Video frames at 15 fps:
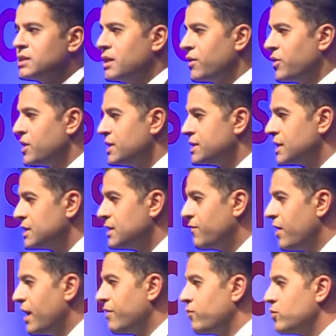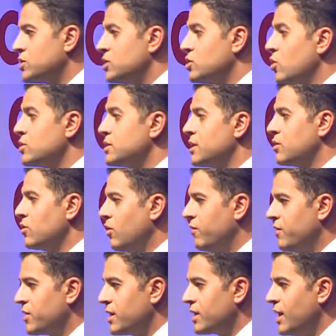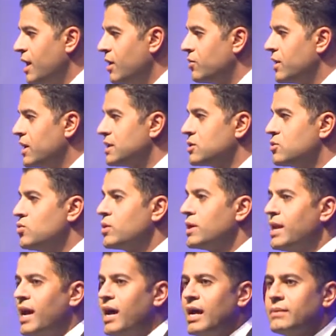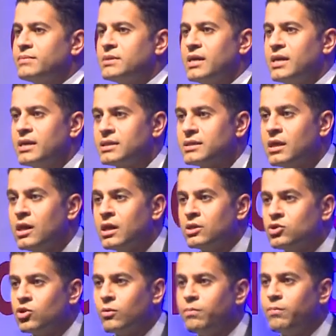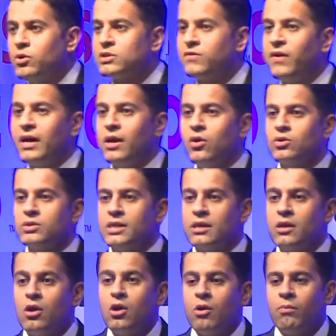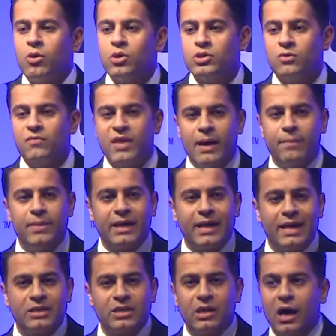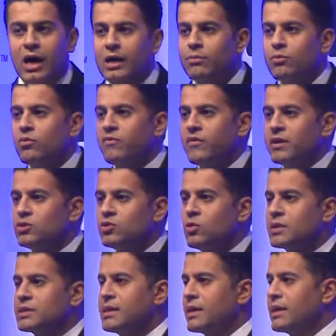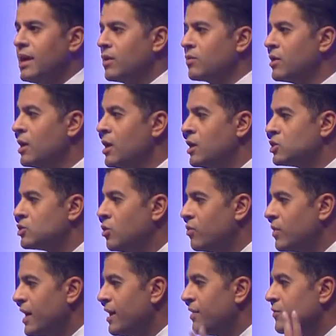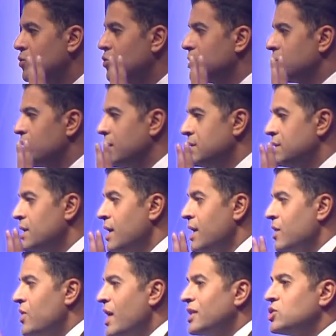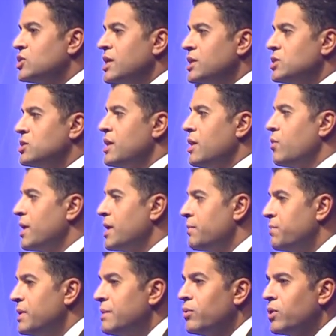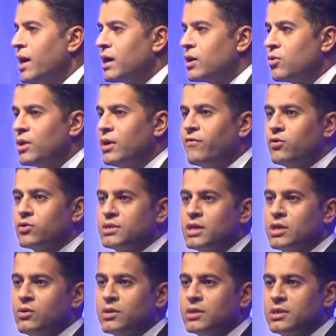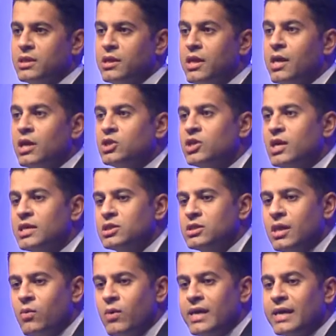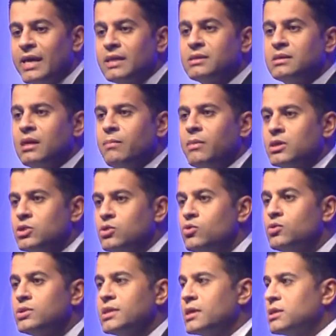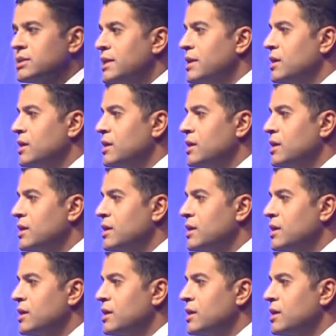365, which is hosted over the cloud. There is Google Apps. There is Dropbox file hosting. Most of the applications are moving towards the cloud. So we have two trends that change the way people are looking for security, change the way customers, users,